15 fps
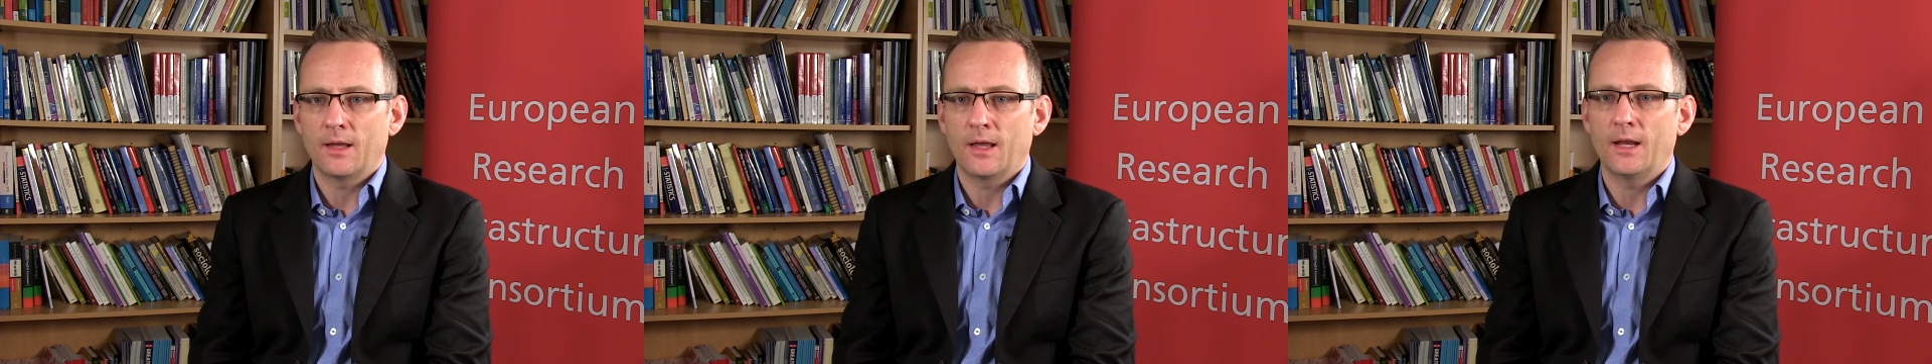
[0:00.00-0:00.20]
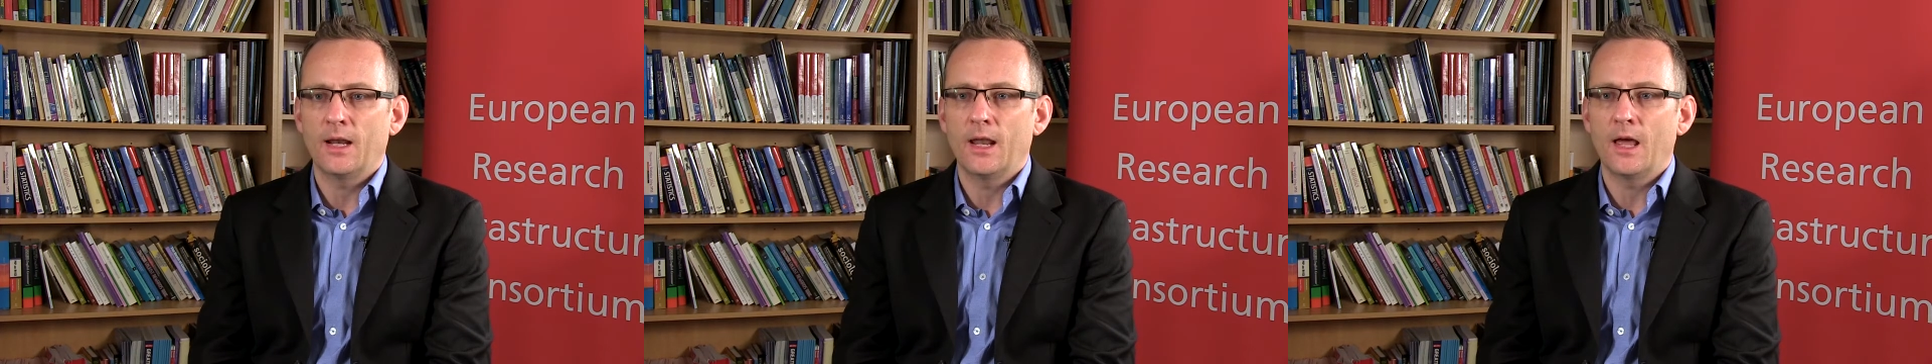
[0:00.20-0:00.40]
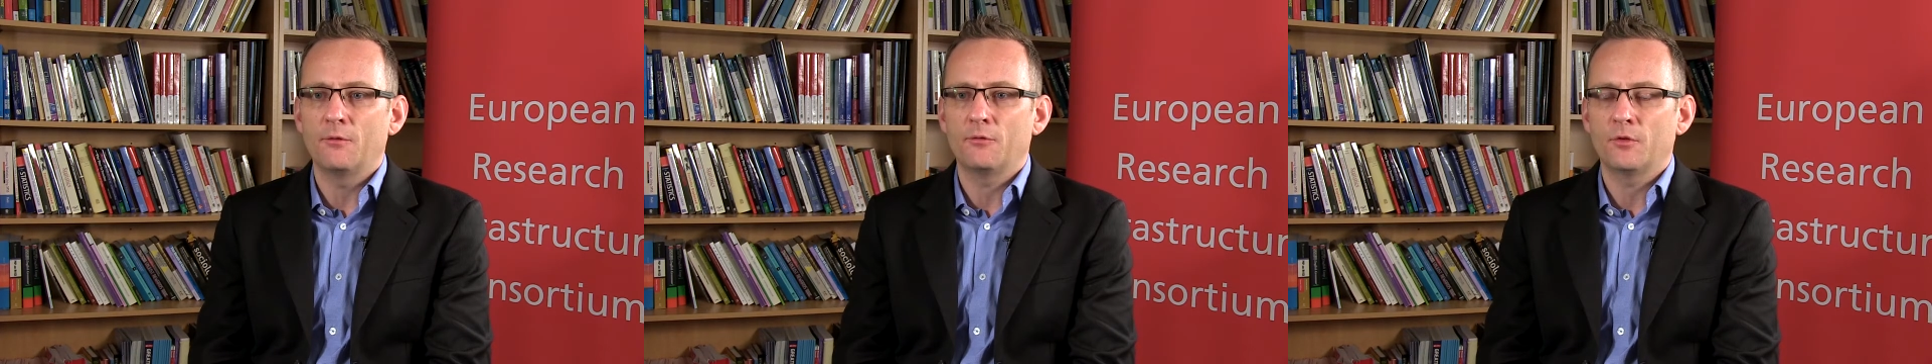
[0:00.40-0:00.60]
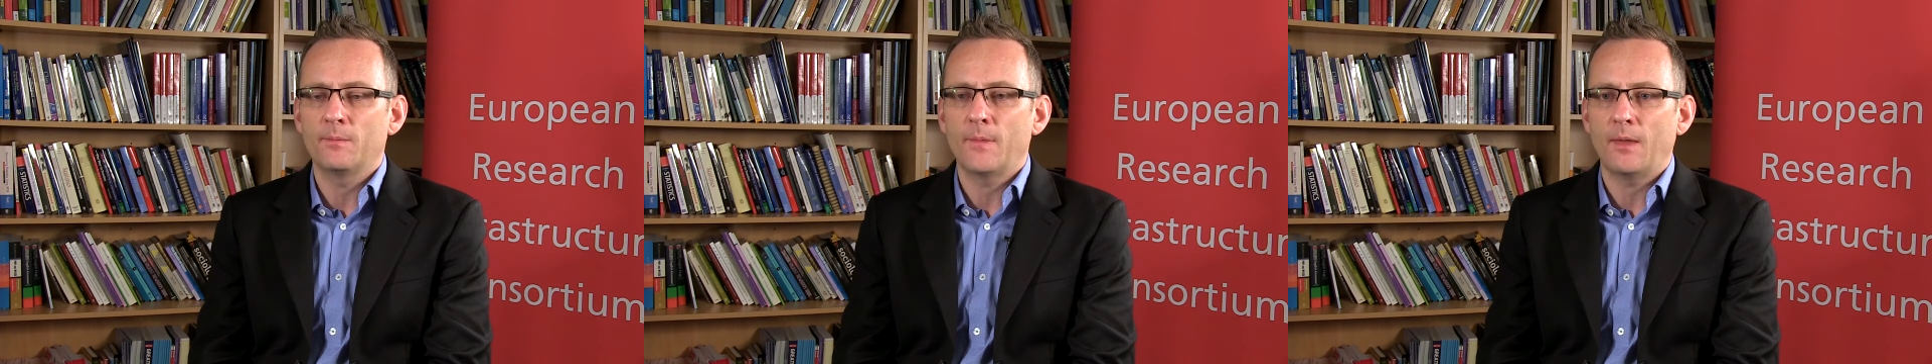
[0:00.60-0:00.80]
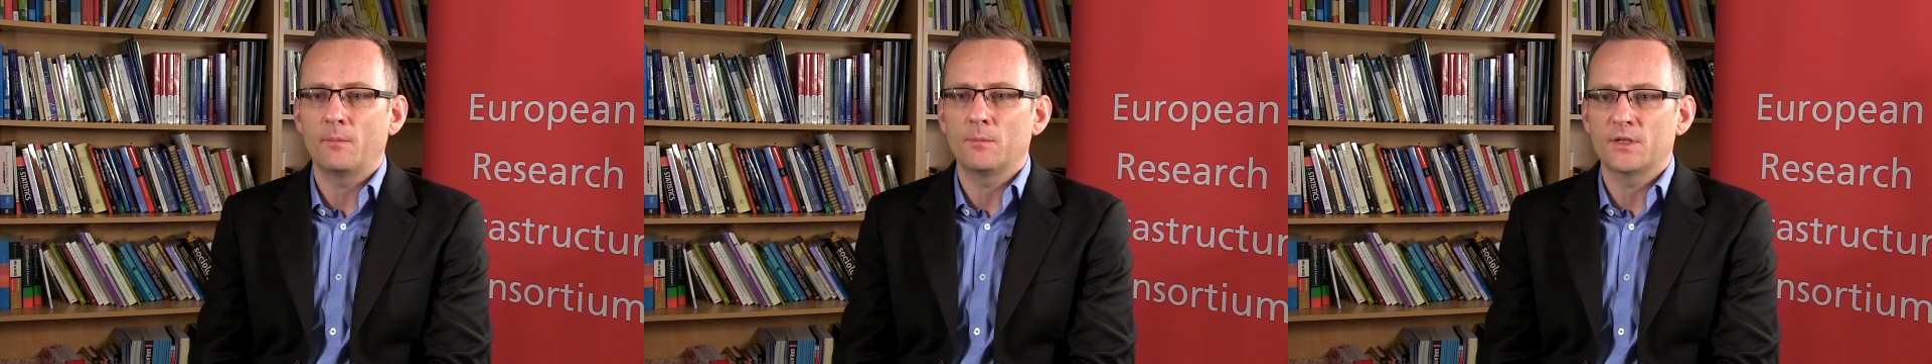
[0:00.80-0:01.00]
and learn from
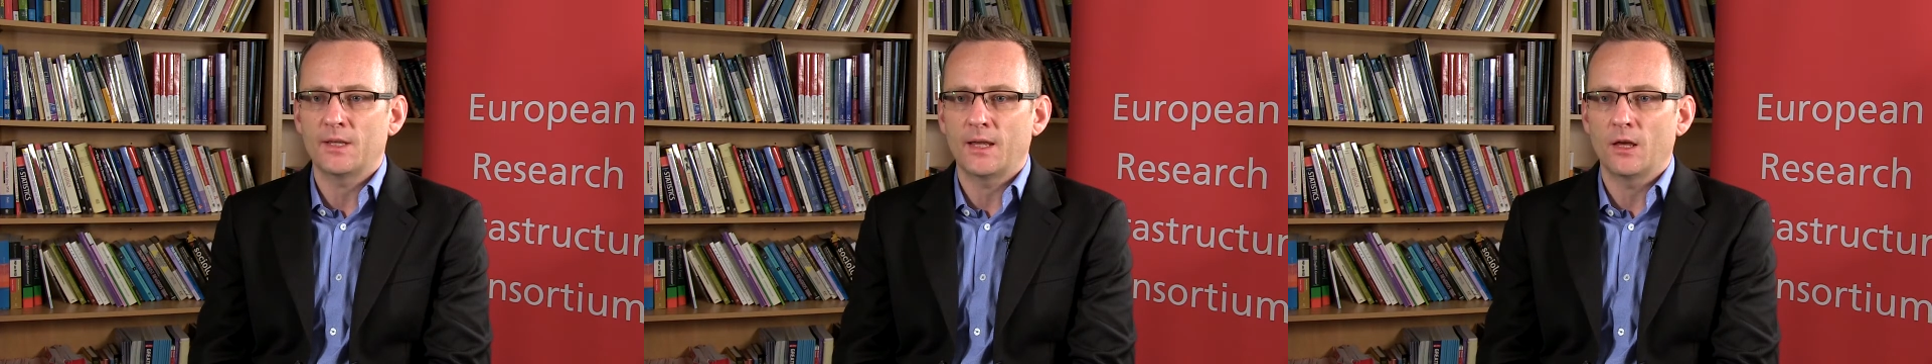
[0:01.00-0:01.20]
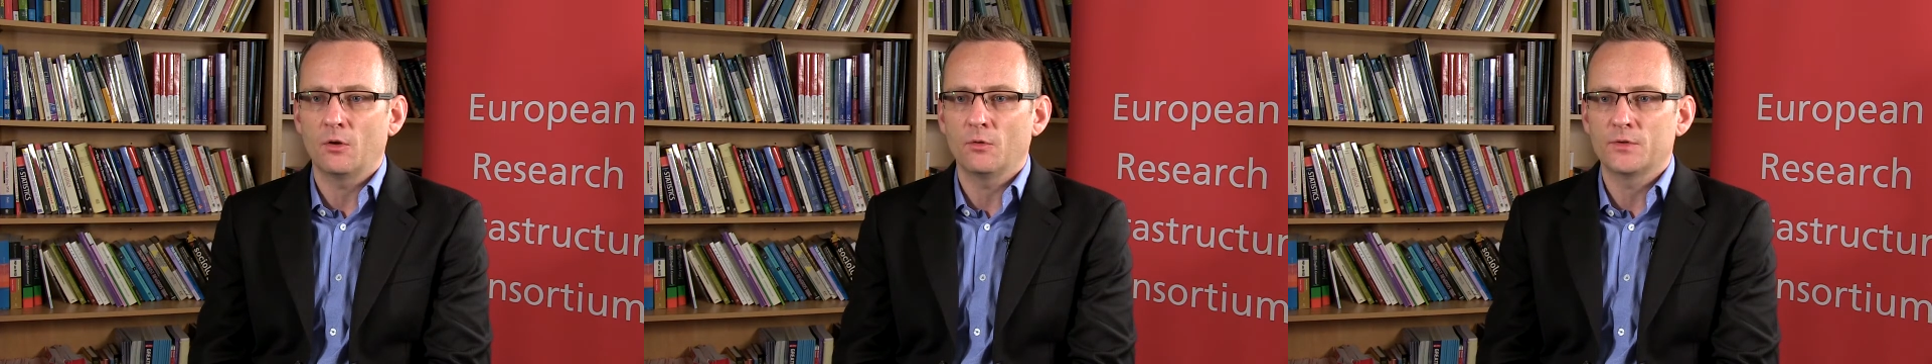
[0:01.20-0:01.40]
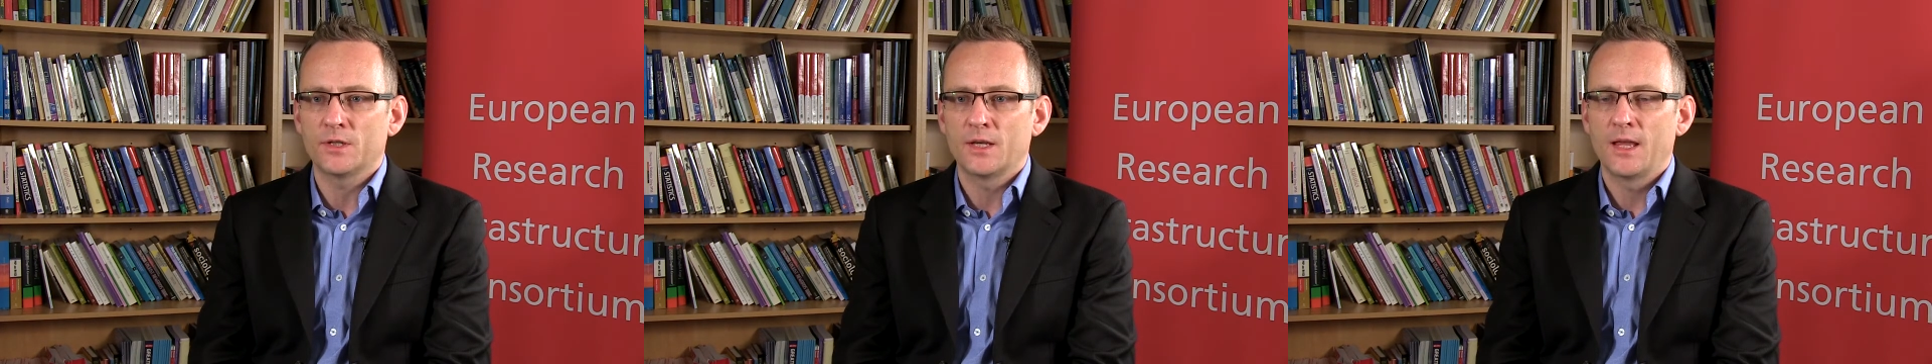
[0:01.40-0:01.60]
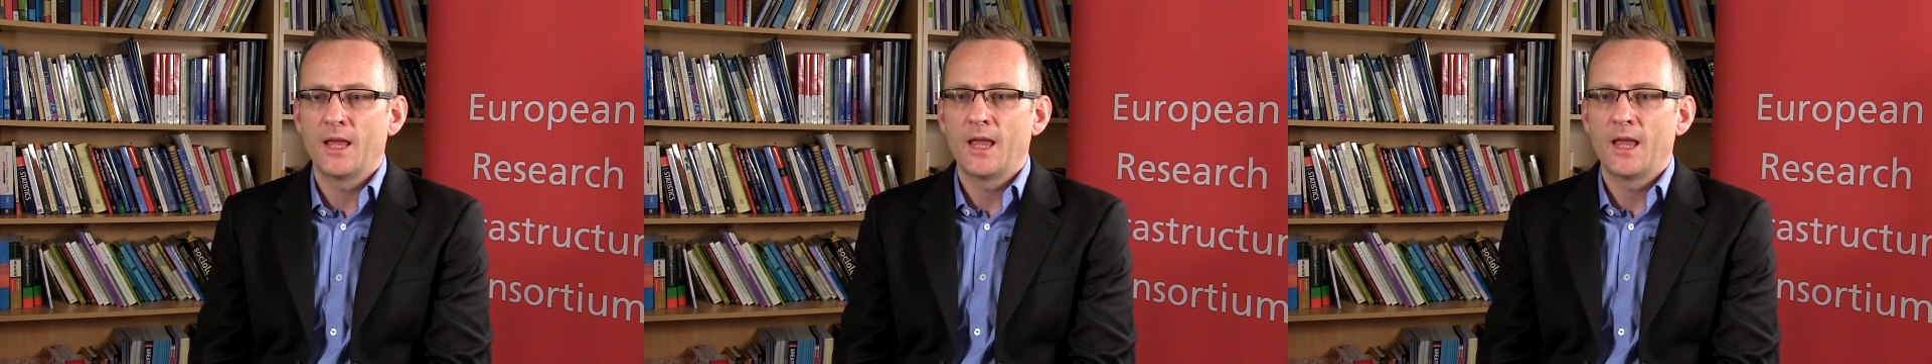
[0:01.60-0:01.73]
that themselves